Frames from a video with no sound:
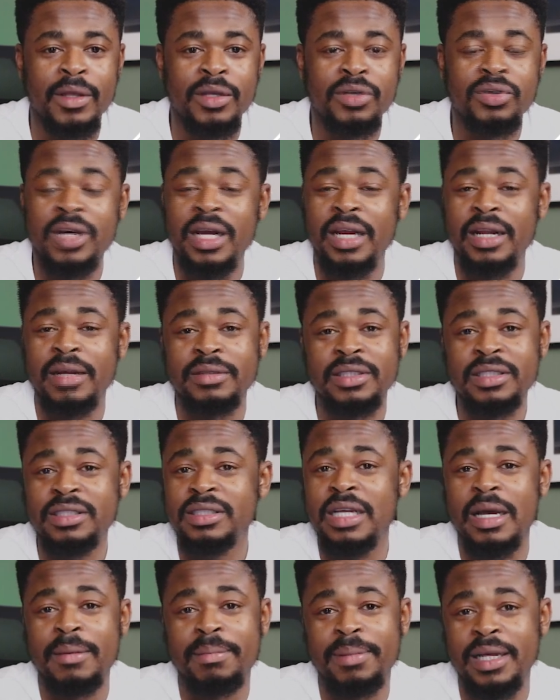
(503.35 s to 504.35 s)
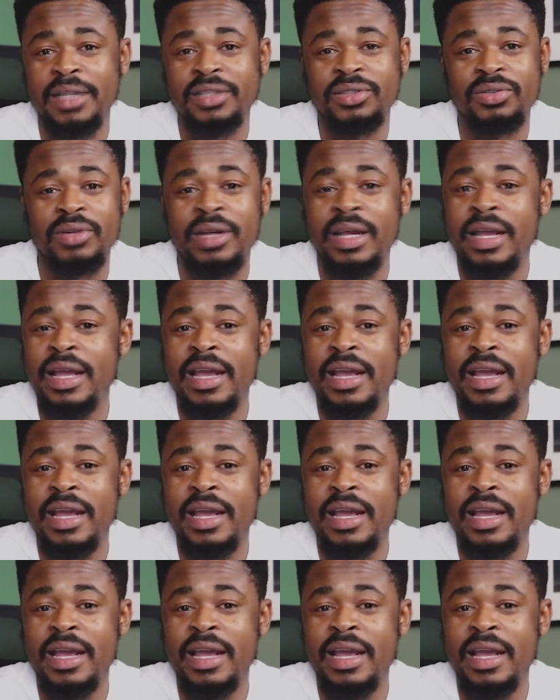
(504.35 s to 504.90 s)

You can, this applies to